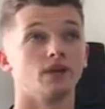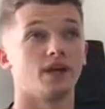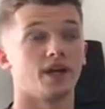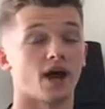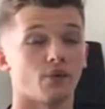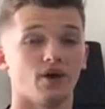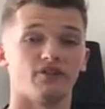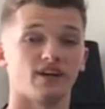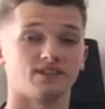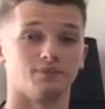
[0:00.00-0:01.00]
and how it
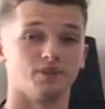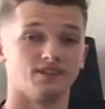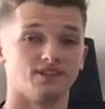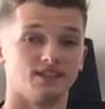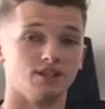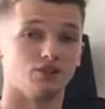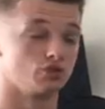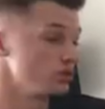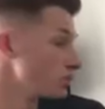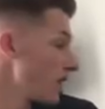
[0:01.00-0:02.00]
affected me as a
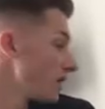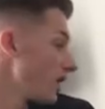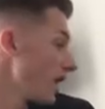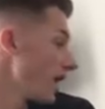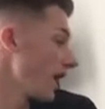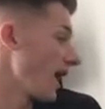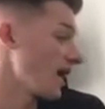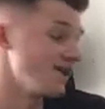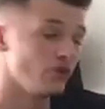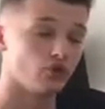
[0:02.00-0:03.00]
teacher as well,
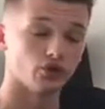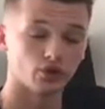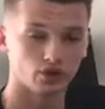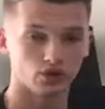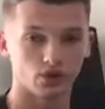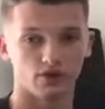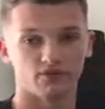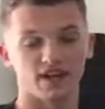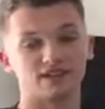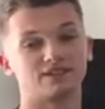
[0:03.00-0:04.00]
and
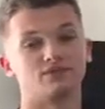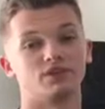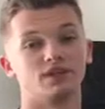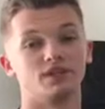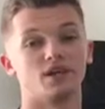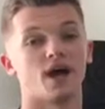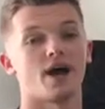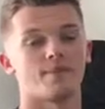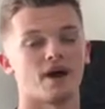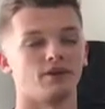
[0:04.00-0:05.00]
effectively,
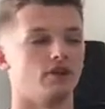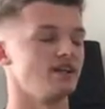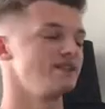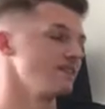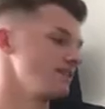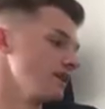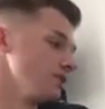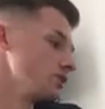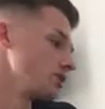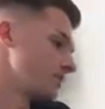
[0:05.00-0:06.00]
am I ready to
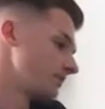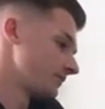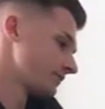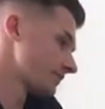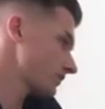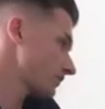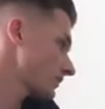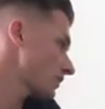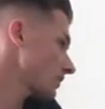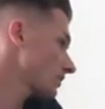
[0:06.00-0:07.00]
teach?
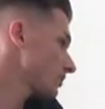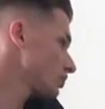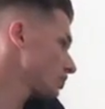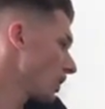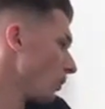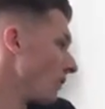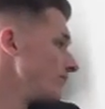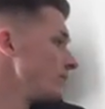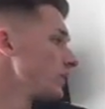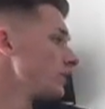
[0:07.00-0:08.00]
So,
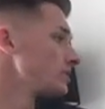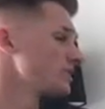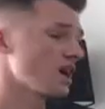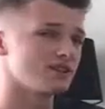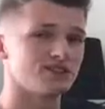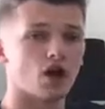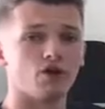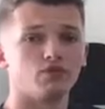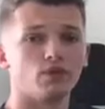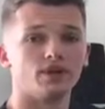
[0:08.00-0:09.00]
start
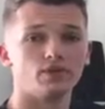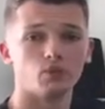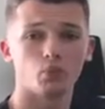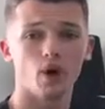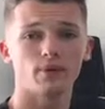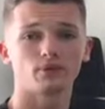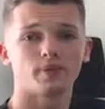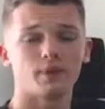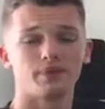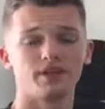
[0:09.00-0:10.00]
off with where was
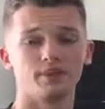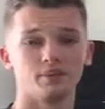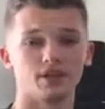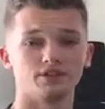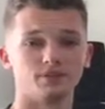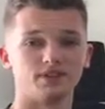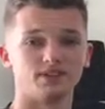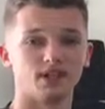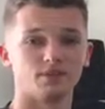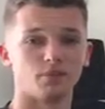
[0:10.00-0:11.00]
my PE placement
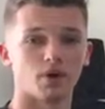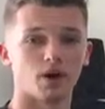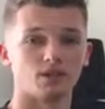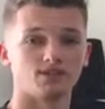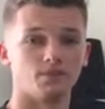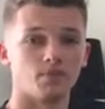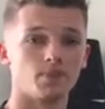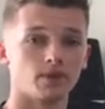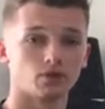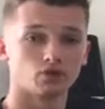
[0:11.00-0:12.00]
taking part in?
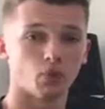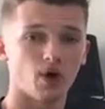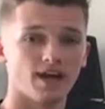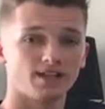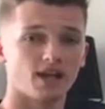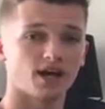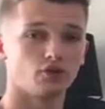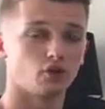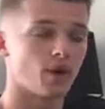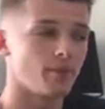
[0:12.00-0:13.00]
So where did I
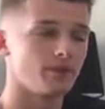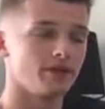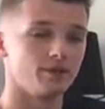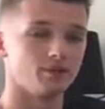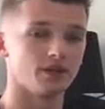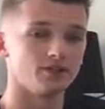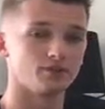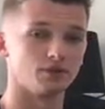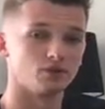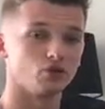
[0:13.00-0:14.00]
do my PE
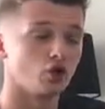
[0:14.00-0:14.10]
placement?